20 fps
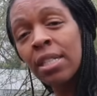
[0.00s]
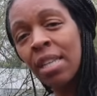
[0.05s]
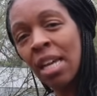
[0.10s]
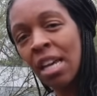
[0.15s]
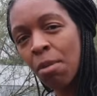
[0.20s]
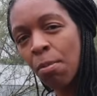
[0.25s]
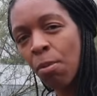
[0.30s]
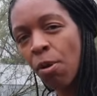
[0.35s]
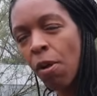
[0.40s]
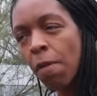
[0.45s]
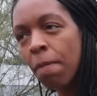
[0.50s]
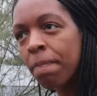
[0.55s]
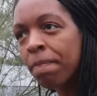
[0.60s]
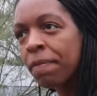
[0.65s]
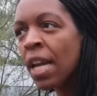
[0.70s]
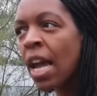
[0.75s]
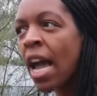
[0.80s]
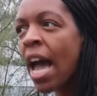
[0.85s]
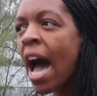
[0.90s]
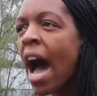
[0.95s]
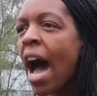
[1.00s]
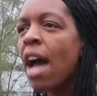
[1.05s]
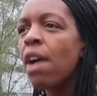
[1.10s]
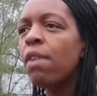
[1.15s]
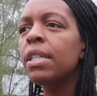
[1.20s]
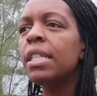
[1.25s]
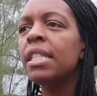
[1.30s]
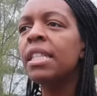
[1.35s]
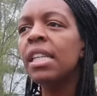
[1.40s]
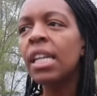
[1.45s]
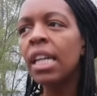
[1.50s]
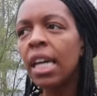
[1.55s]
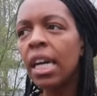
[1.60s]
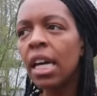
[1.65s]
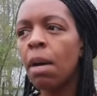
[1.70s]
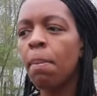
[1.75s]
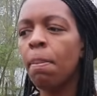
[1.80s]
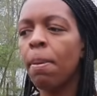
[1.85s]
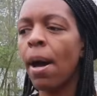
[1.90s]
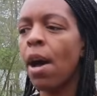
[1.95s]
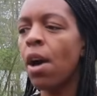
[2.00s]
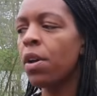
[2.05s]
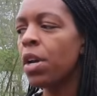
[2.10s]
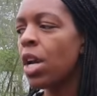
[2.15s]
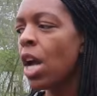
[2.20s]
table, I was thinking about